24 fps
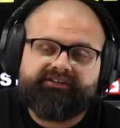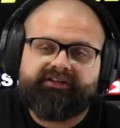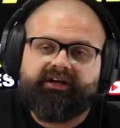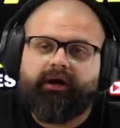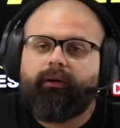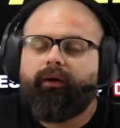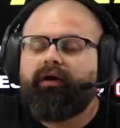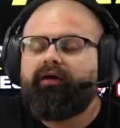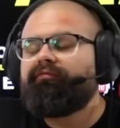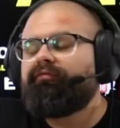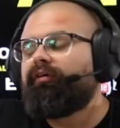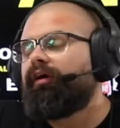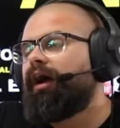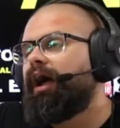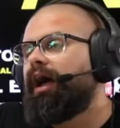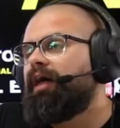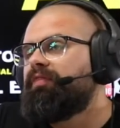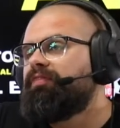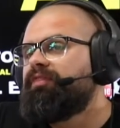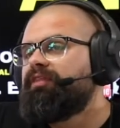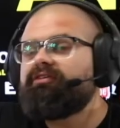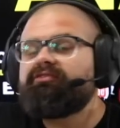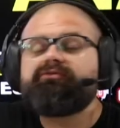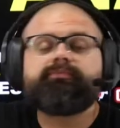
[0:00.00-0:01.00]
However,
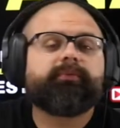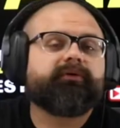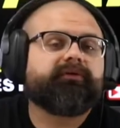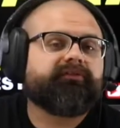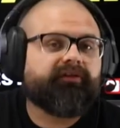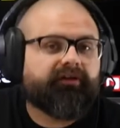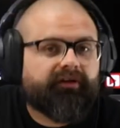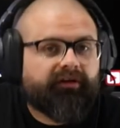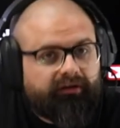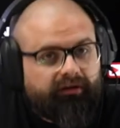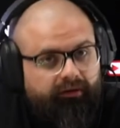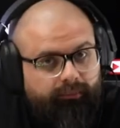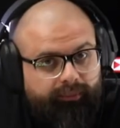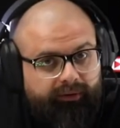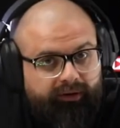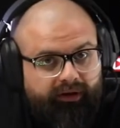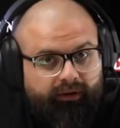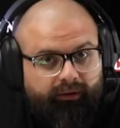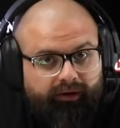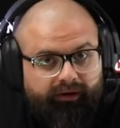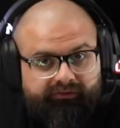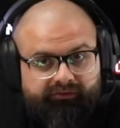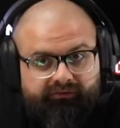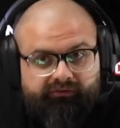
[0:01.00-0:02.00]
on this particular
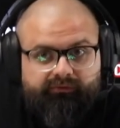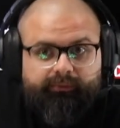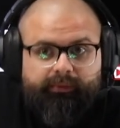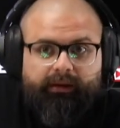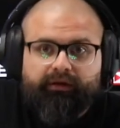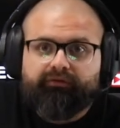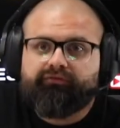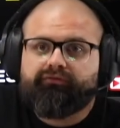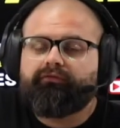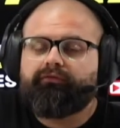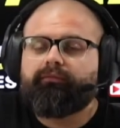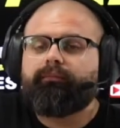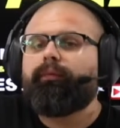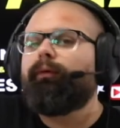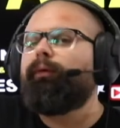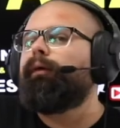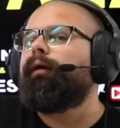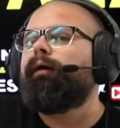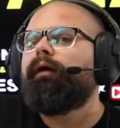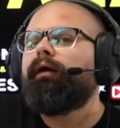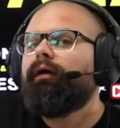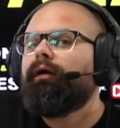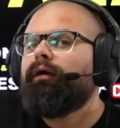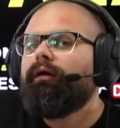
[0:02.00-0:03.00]
POS inspection report,